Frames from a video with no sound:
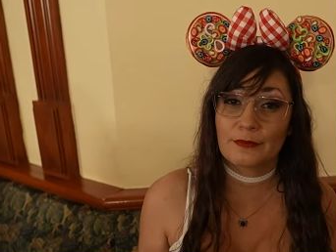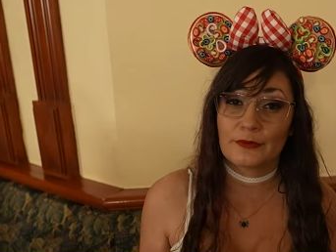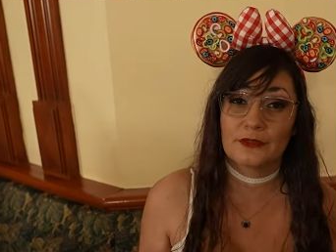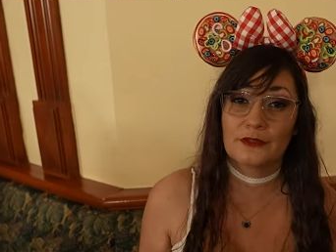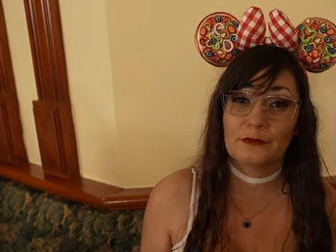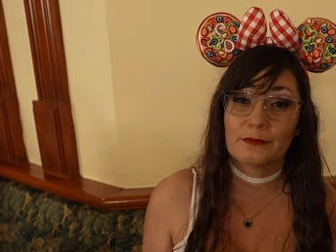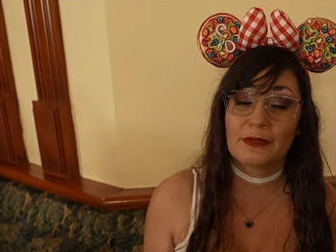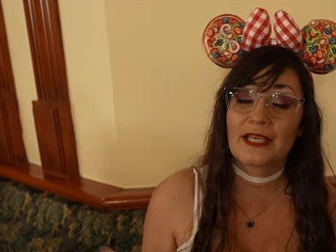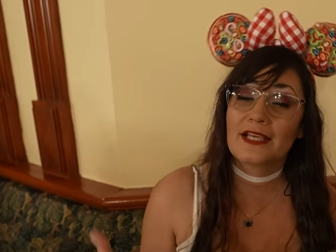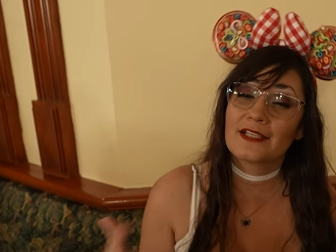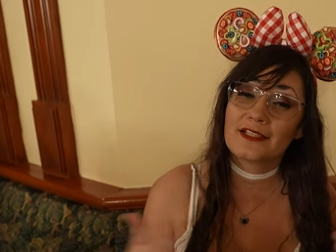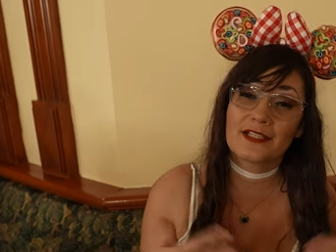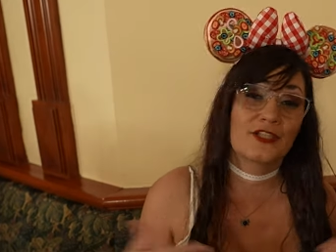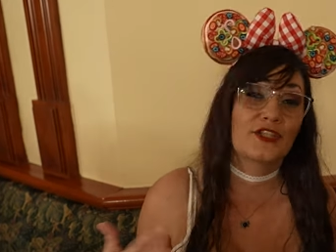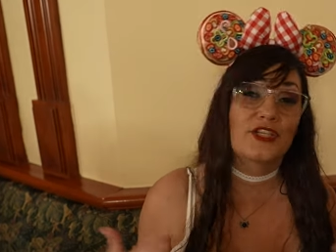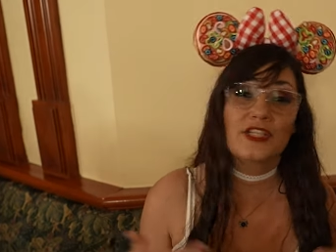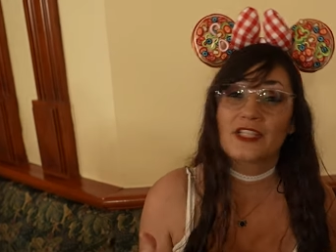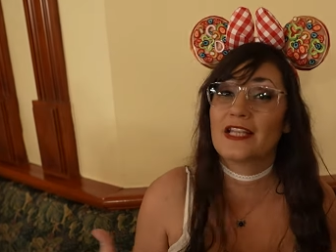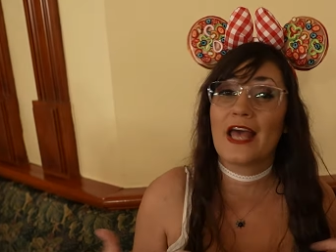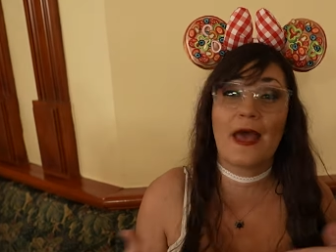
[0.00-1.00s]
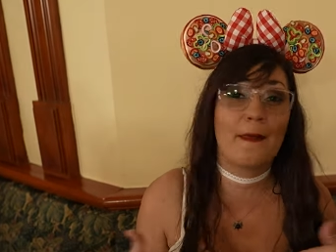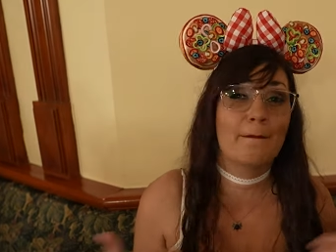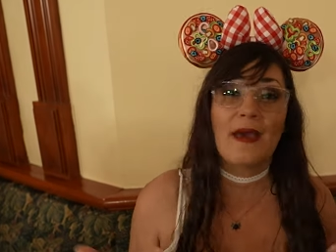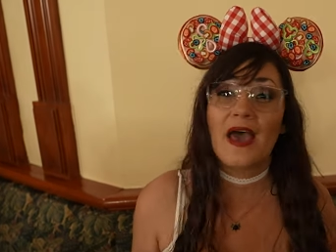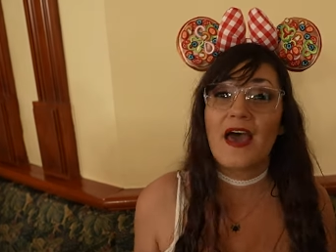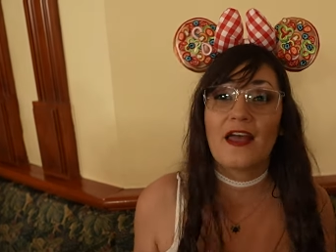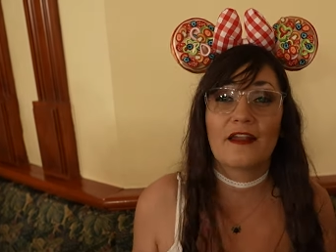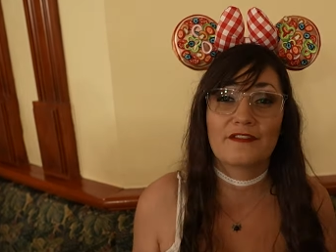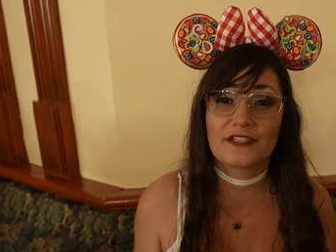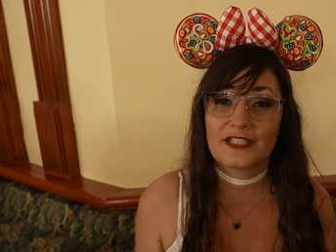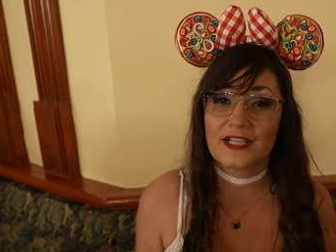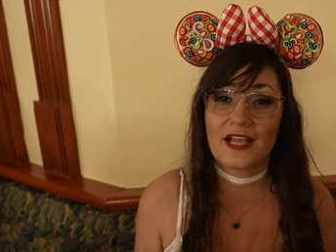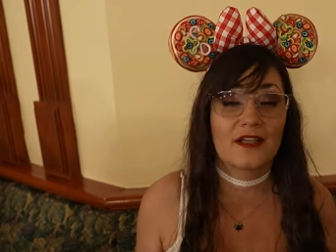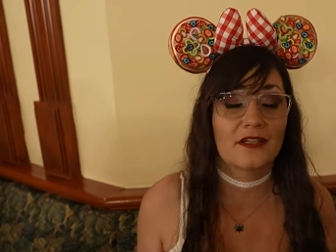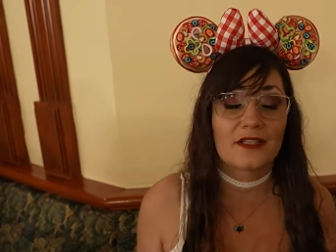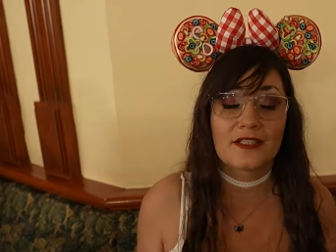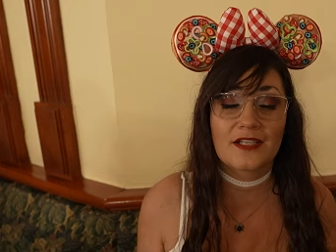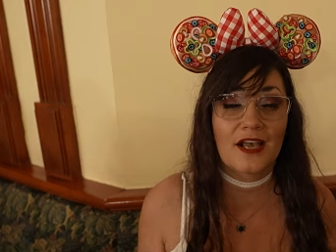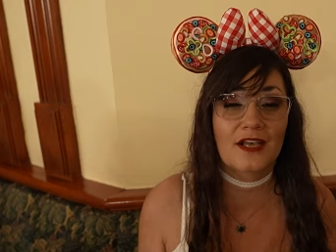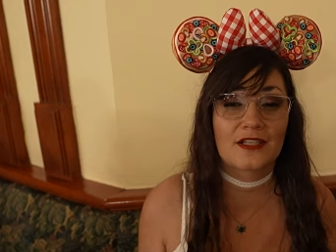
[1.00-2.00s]
It's just that bad of a
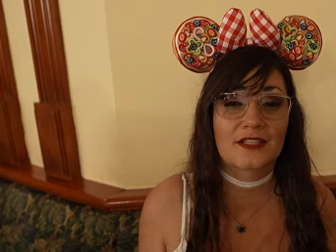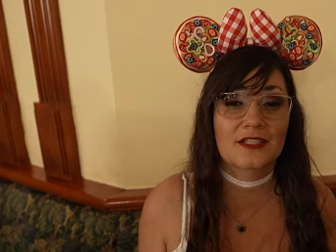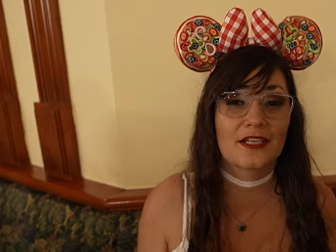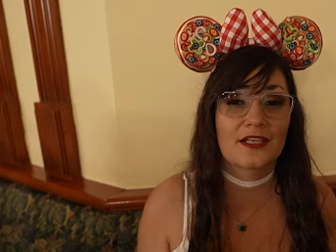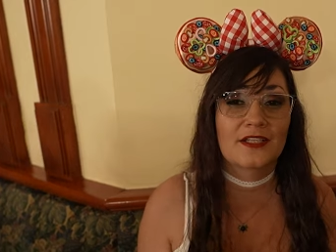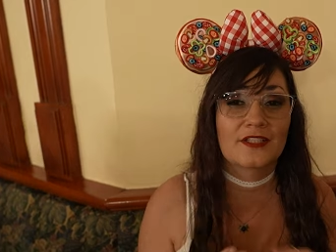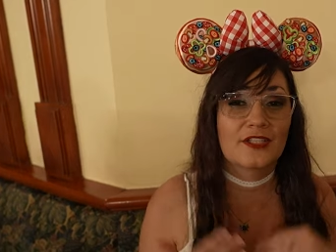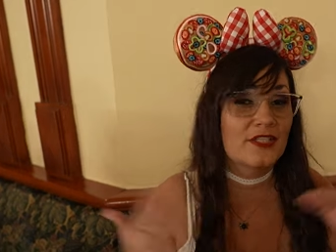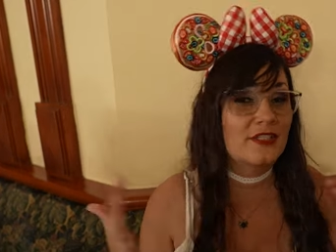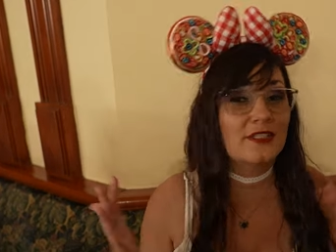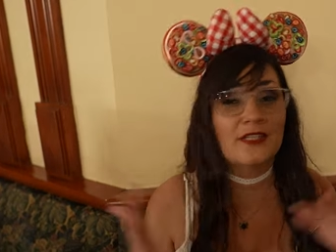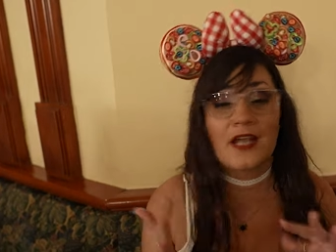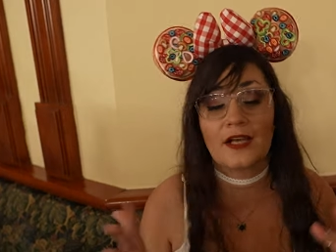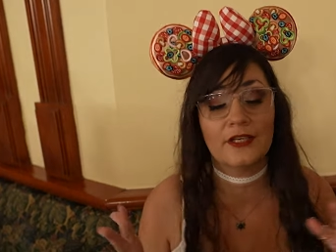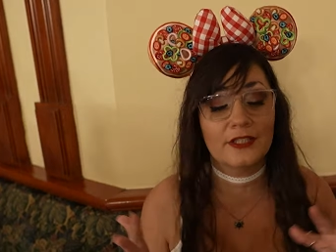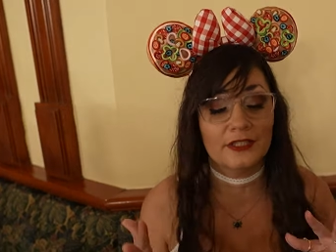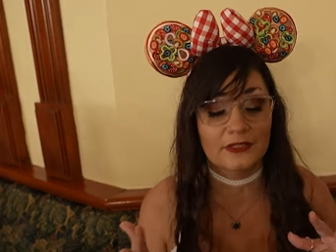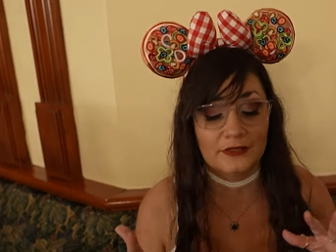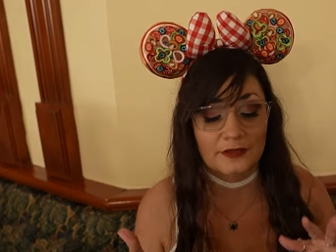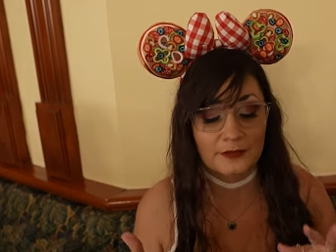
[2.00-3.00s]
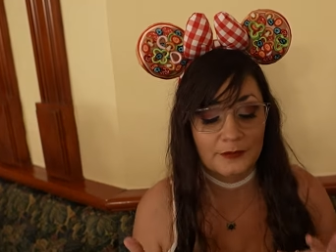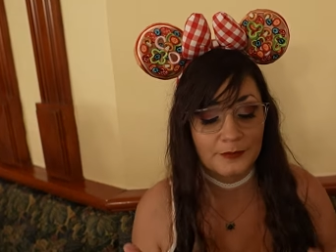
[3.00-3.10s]
salad toss. It's not good.